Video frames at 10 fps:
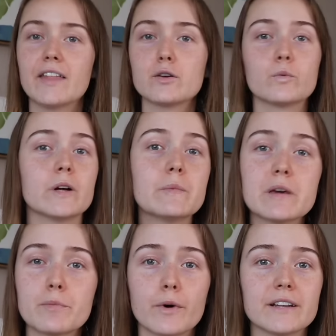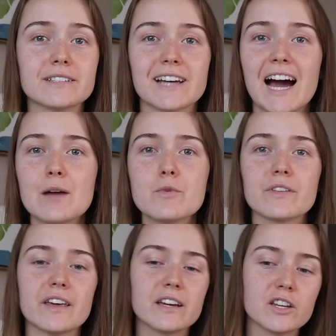there will be a point in time where
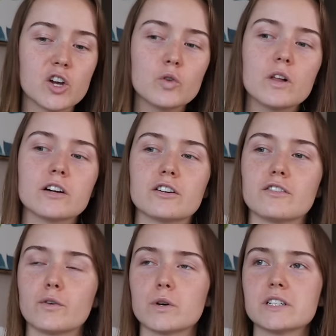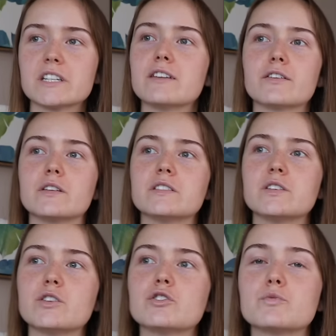they can no longer afford to give out these
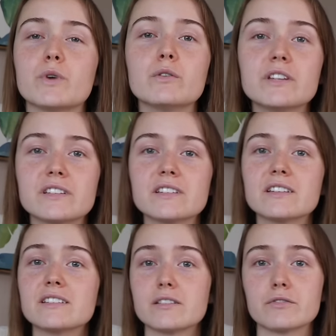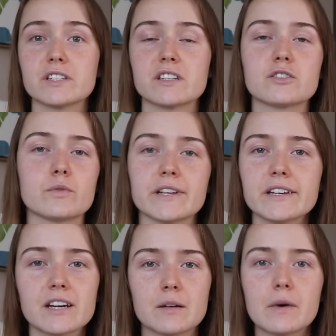huge bonuses and residual
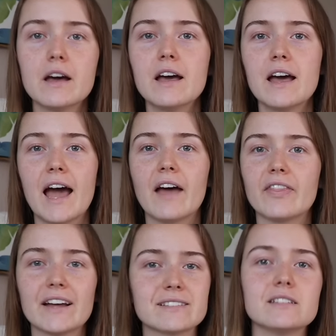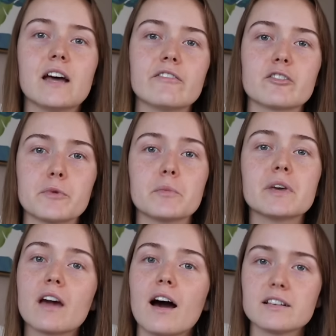income. That's inevitable
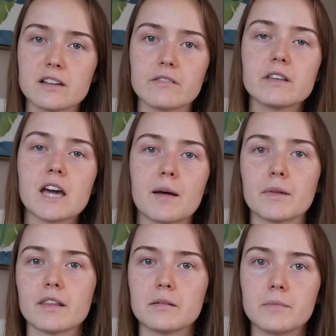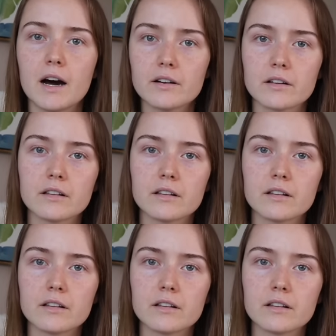because of the MLM model.